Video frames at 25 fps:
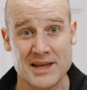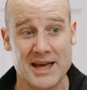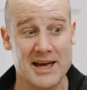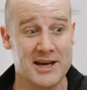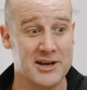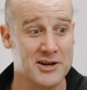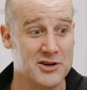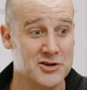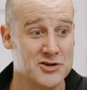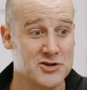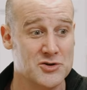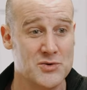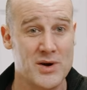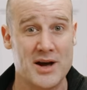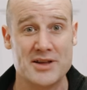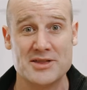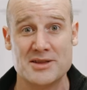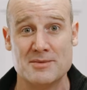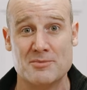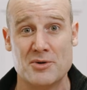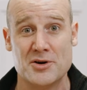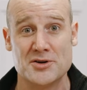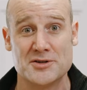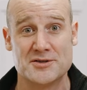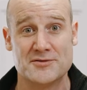And guess who had
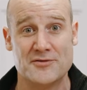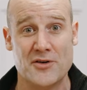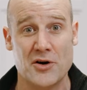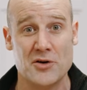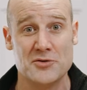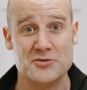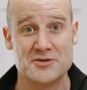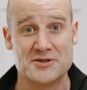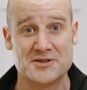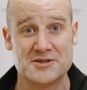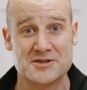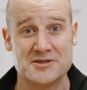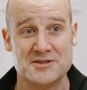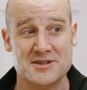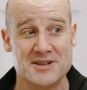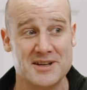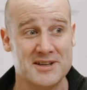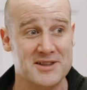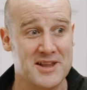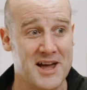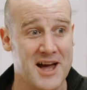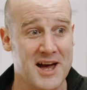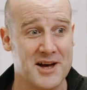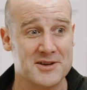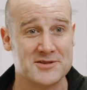the most votes
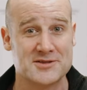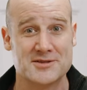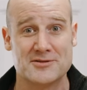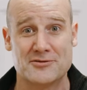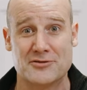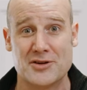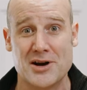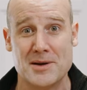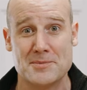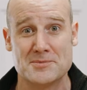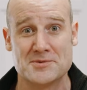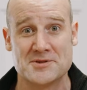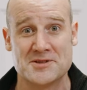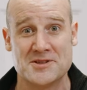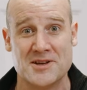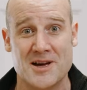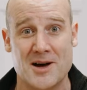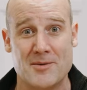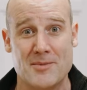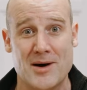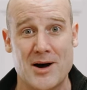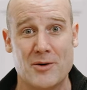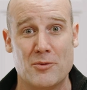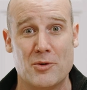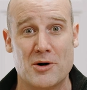in the House of Reps
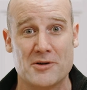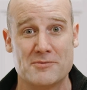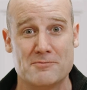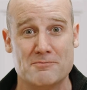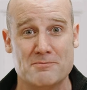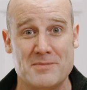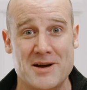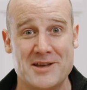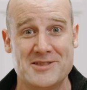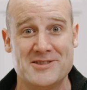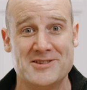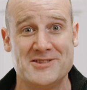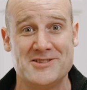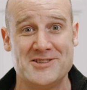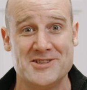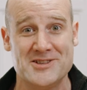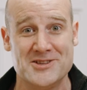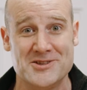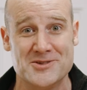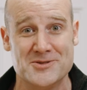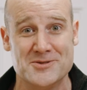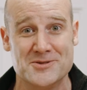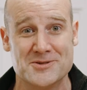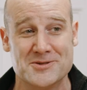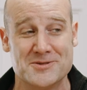about what method to
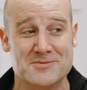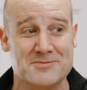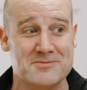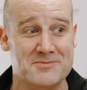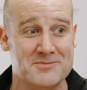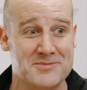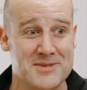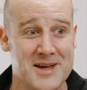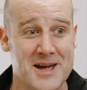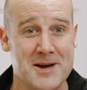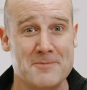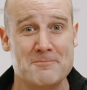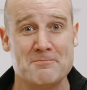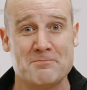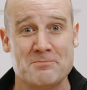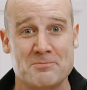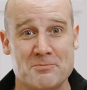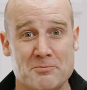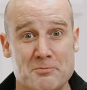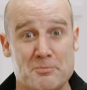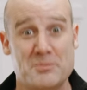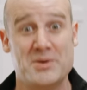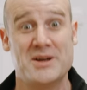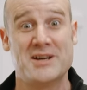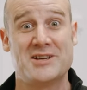use? Yep,
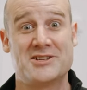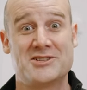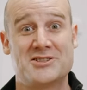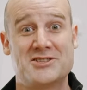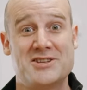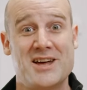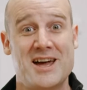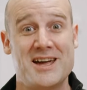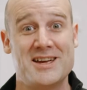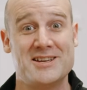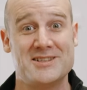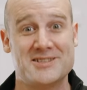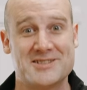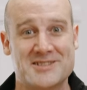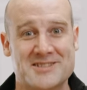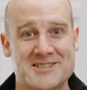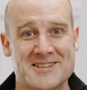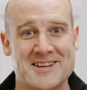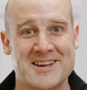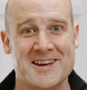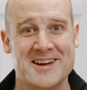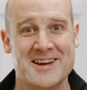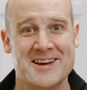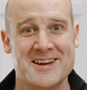big states.